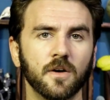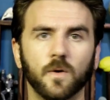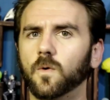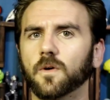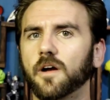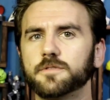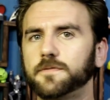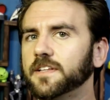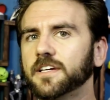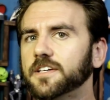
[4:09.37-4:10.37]
or I was
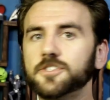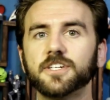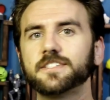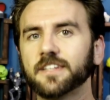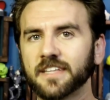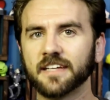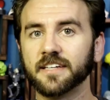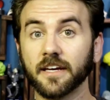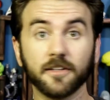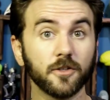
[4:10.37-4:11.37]
feeling congested that
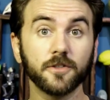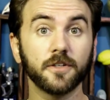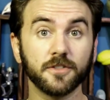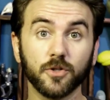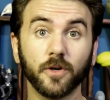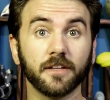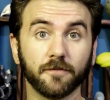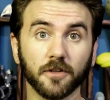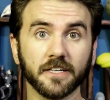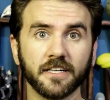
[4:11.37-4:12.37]
day and couldn't enjoy it
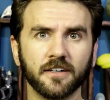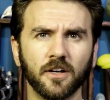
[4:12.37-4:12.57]
fully,